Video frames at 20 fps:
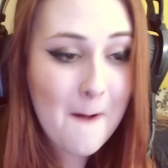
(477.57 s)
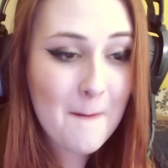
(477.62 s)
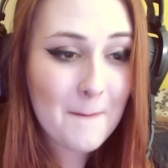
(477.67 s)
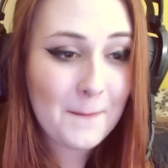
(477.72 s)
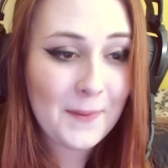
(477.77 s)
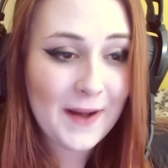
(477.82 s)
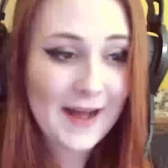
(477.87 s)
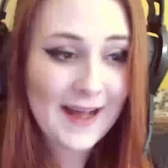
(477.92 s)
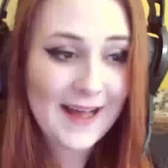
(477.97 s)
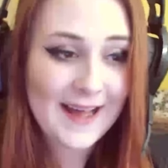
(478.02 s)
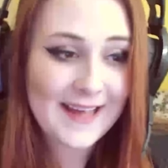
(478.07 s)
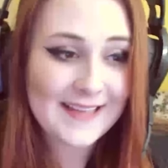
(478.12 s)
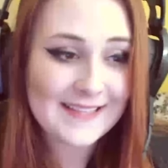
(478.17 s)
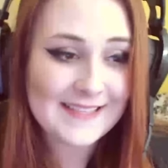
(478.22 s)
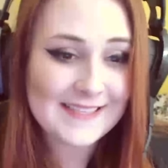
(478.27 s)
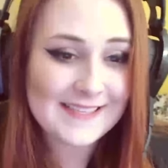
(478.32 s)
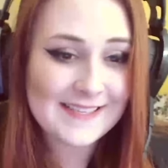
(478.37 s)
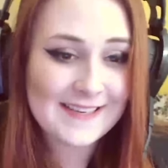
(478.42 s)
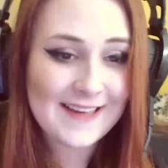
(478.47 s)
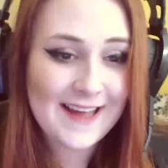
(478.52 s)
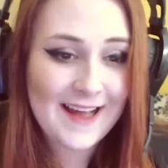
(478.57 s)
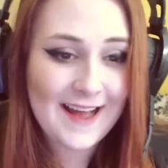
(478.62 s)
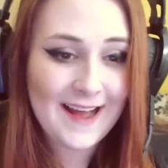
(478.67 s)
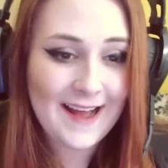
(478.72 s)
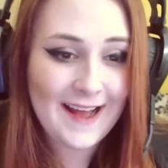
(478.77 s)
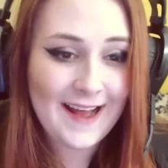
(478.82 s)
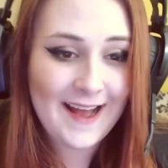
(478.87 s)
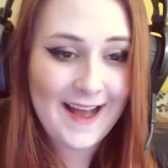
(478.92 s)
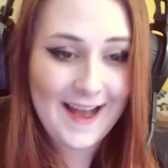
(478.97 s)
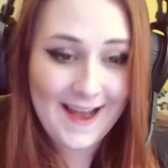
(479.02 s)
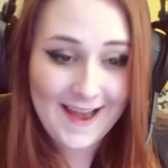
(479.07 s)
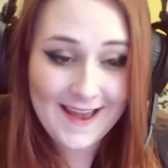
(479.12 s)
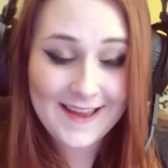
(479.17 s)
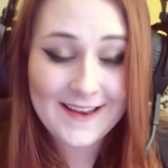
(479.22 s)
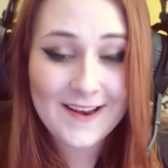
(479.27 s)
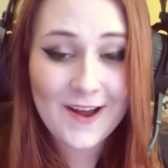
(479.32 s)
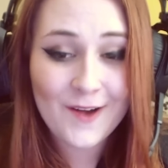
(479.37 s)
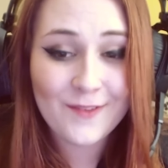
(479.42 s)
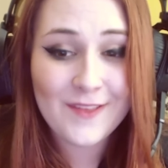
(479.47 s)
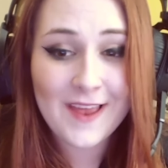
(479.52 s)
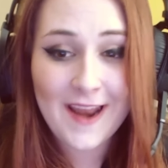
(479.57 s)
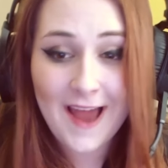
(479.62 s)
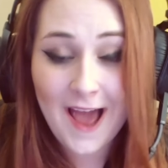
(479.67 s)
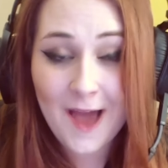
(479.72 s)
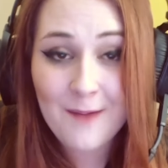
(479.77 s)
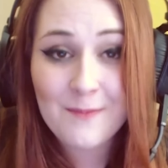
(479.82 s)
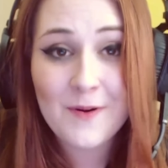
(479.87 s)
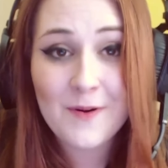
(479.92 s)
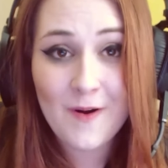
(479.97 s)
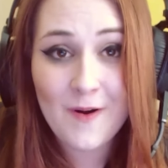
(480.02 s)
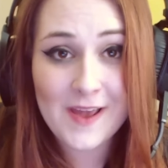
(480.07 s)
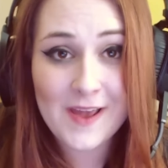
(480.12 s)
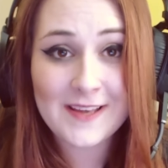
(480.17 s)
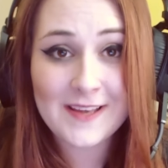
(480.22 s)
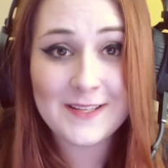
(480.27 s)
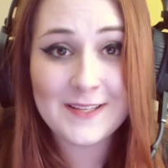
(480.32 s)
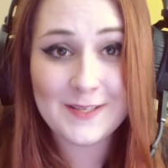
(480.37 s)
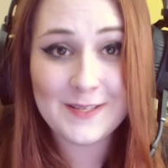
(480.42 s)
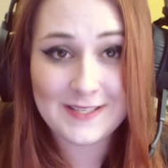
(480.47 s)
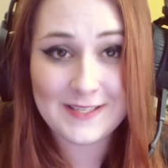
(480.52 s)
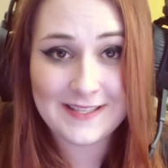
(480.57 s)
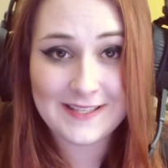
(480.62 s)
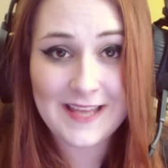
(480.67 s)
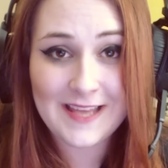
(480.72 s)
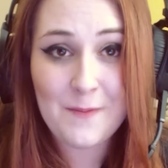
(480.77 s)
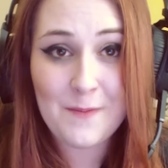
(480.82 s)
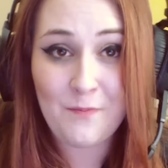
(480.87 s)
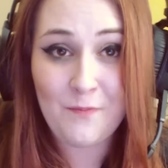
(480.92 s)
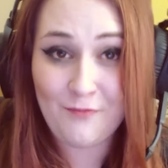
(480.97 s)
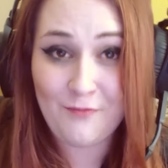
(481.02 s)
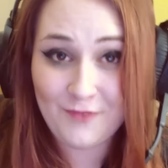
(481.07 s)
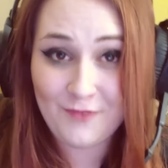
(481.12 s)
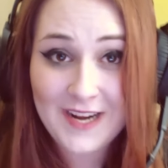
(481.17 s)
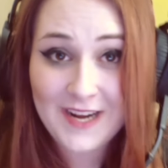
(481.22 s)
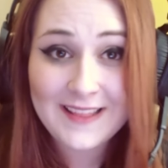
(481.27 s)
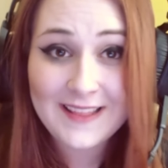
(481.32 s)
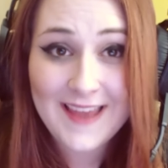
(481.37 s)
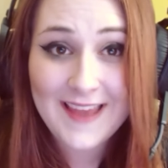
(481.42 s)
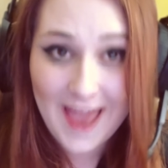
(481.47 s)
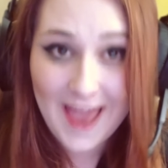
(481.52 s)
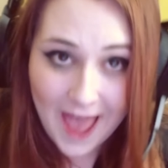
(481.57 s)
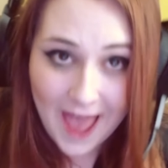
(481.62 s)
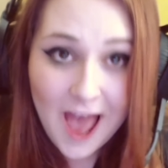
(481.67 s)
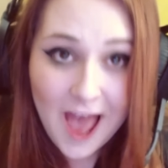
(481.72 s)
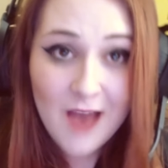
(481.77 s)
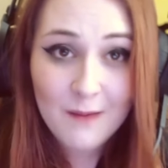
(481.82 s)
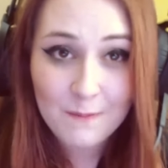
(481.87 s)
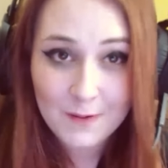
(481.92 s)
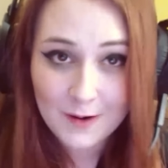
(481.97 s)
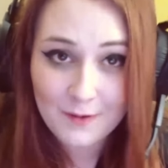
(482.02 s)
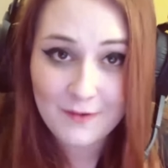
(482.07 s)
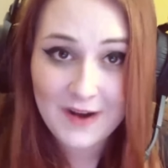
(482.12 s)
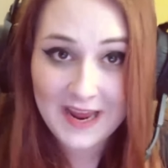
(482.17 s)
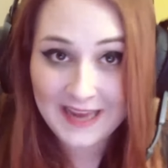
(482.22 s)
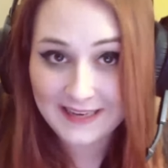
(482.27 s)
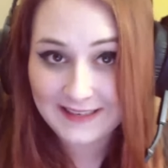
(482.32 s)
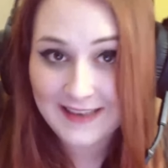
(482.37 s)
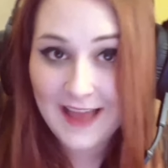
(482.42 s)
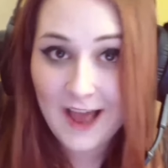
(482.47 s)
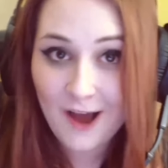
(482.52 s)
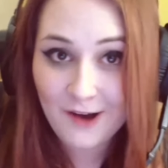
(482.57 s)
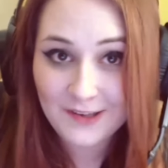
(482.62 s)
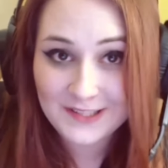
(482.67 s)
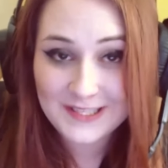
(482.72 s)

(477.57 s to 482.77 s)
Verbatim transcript: But I know that I'm going to sleep really happy right now.